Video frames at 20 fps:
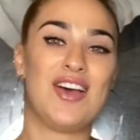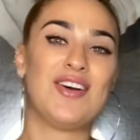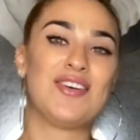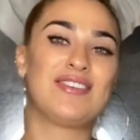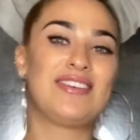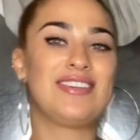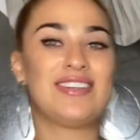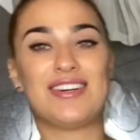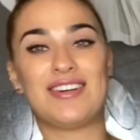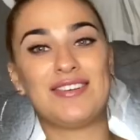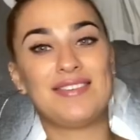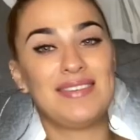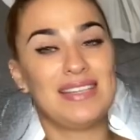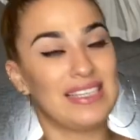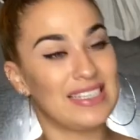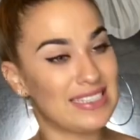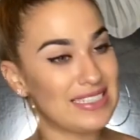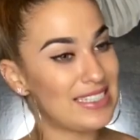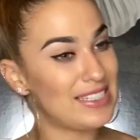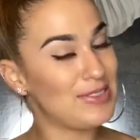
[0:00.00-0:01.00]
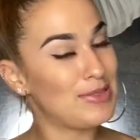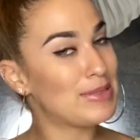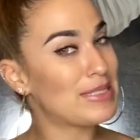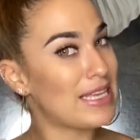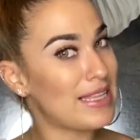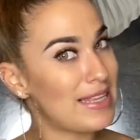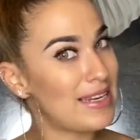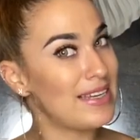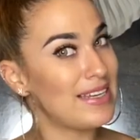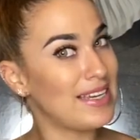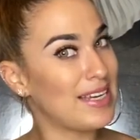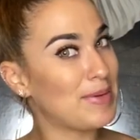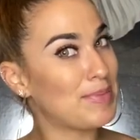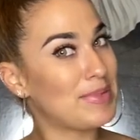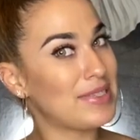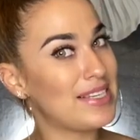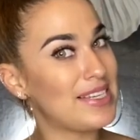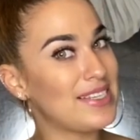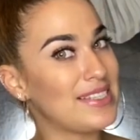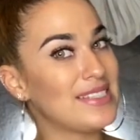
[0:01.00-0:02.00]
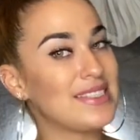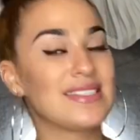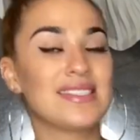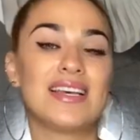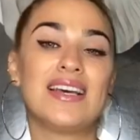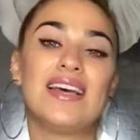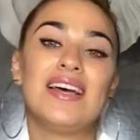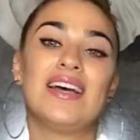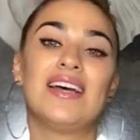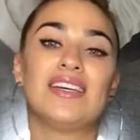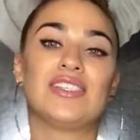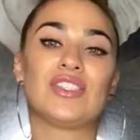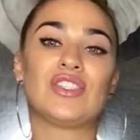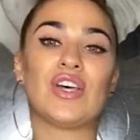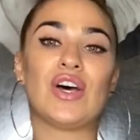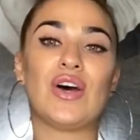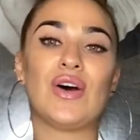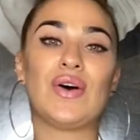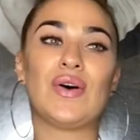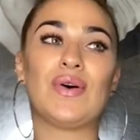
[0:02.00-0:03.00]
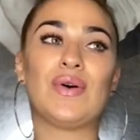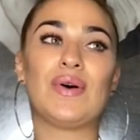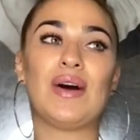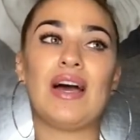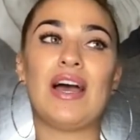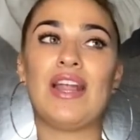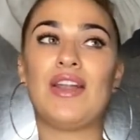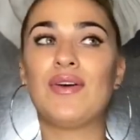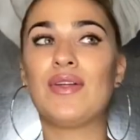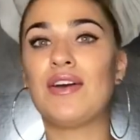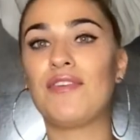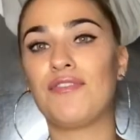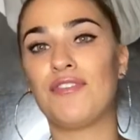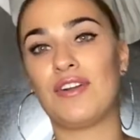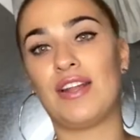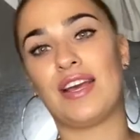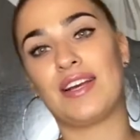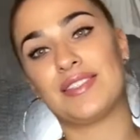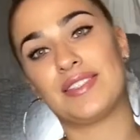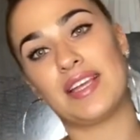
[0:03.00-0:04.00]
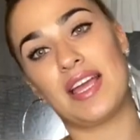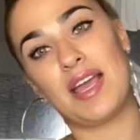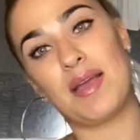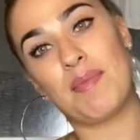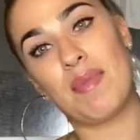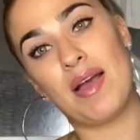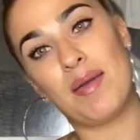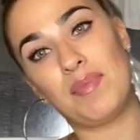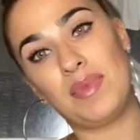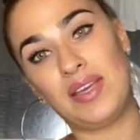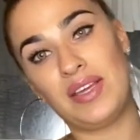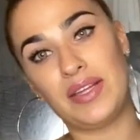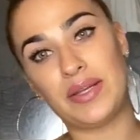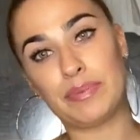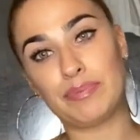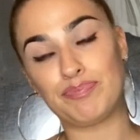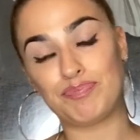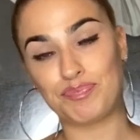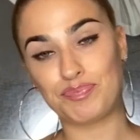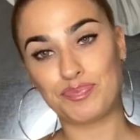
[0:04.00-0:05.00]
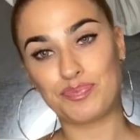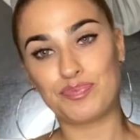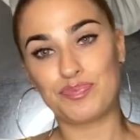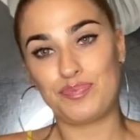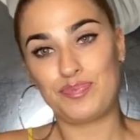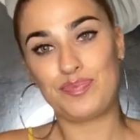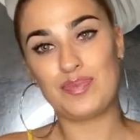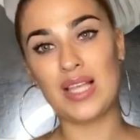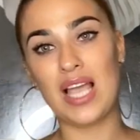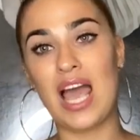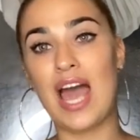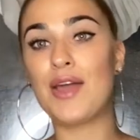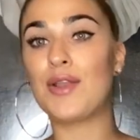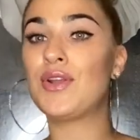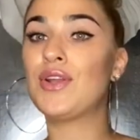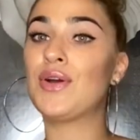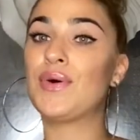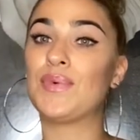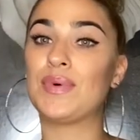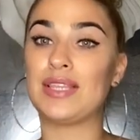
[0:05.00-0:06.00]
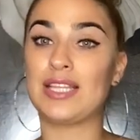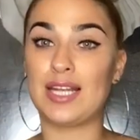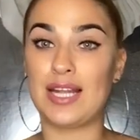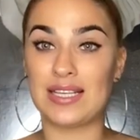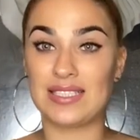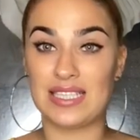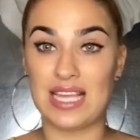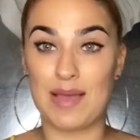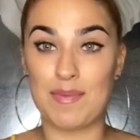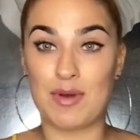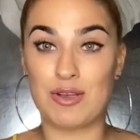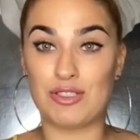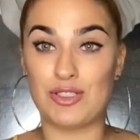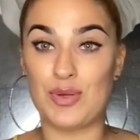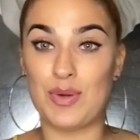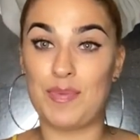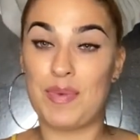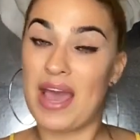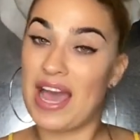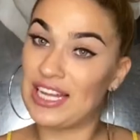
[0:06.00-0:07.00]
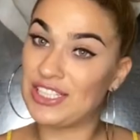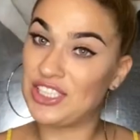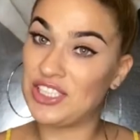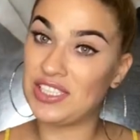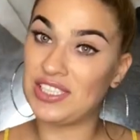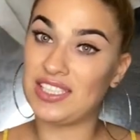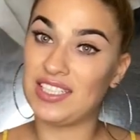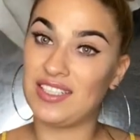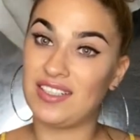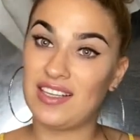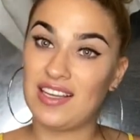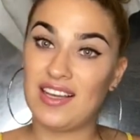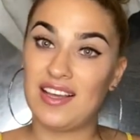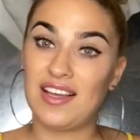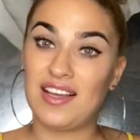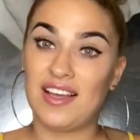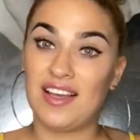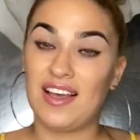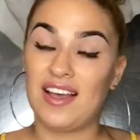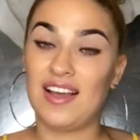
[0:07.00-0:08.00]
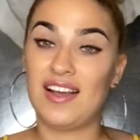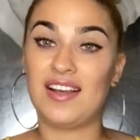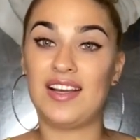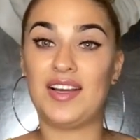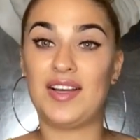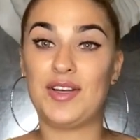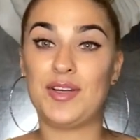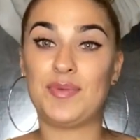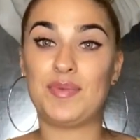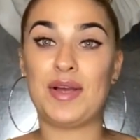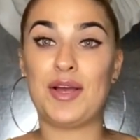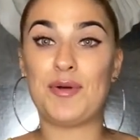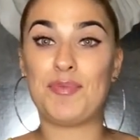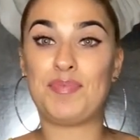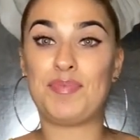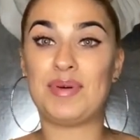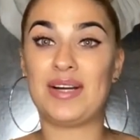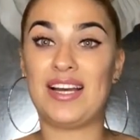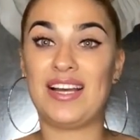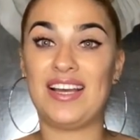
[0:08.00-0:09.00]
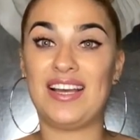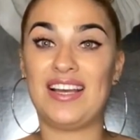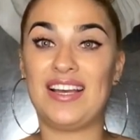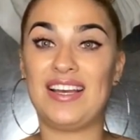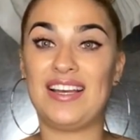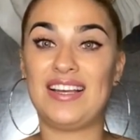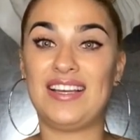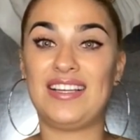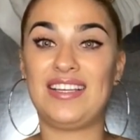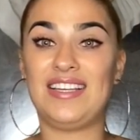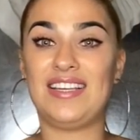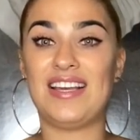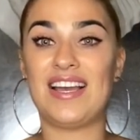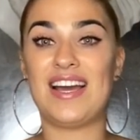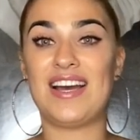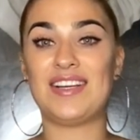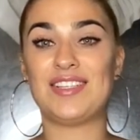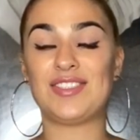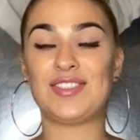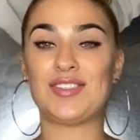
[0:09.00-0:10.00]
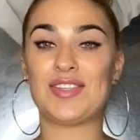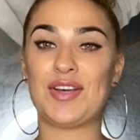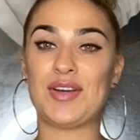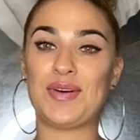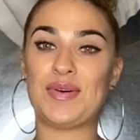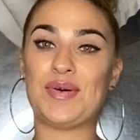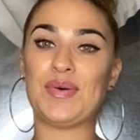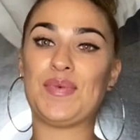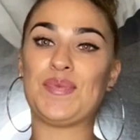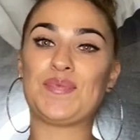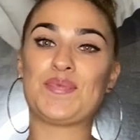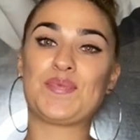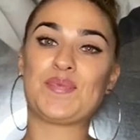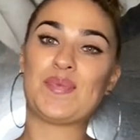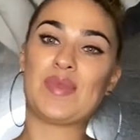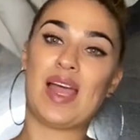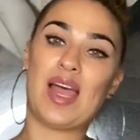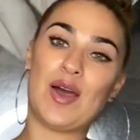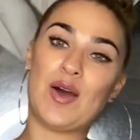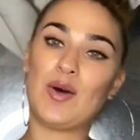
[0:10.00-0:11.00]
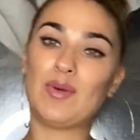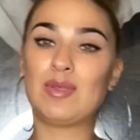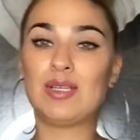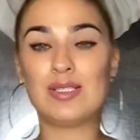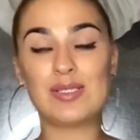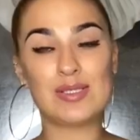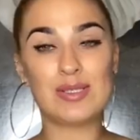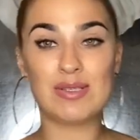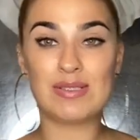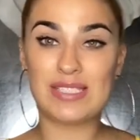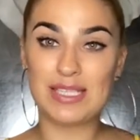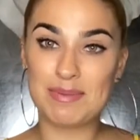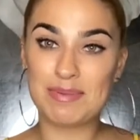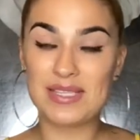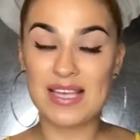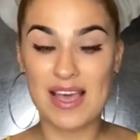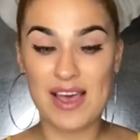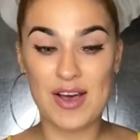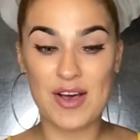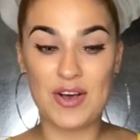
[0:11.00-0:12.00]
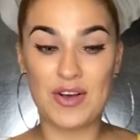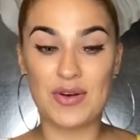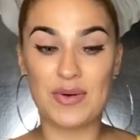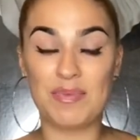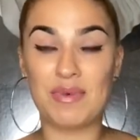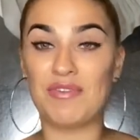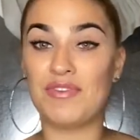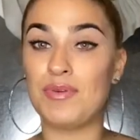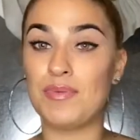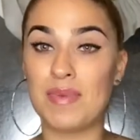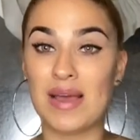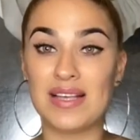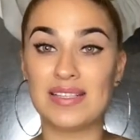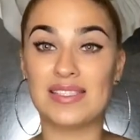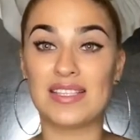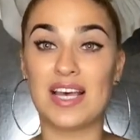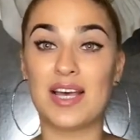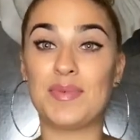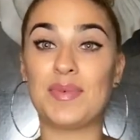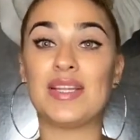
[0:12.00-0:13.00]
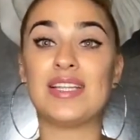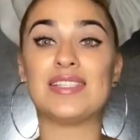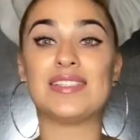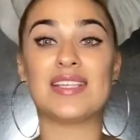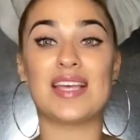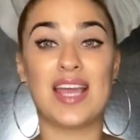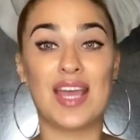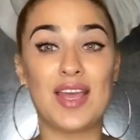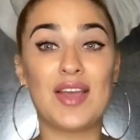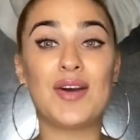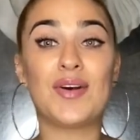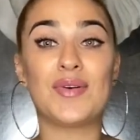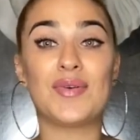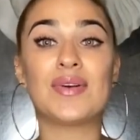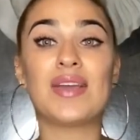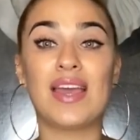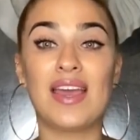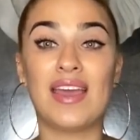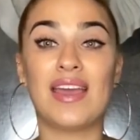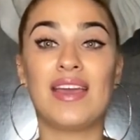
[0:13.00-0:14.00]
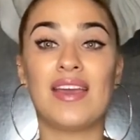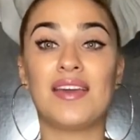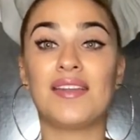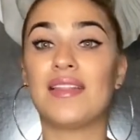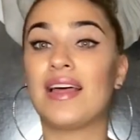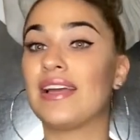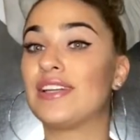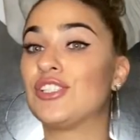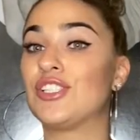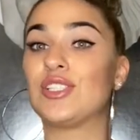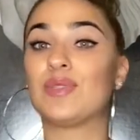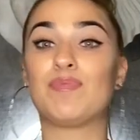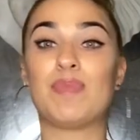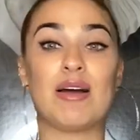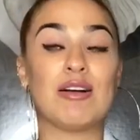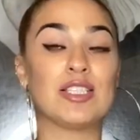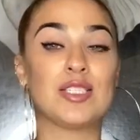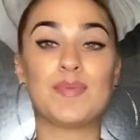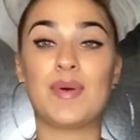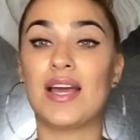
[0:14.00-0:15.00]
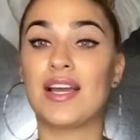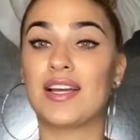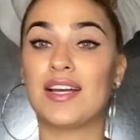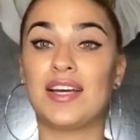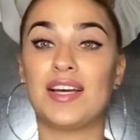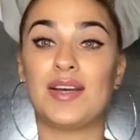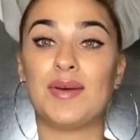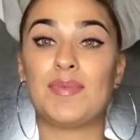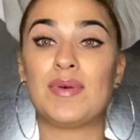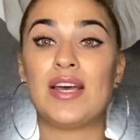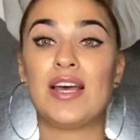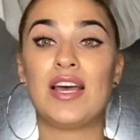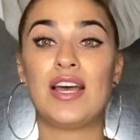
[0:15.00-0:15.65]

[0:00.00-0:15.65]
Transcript: you know, can you say that again, please? So I know that for next time. I mean, I don't know when the next time I'll do a pageant, but yeah, so I hope those little tips help. If you mess up, it is a-okay. Like, just bounce back up,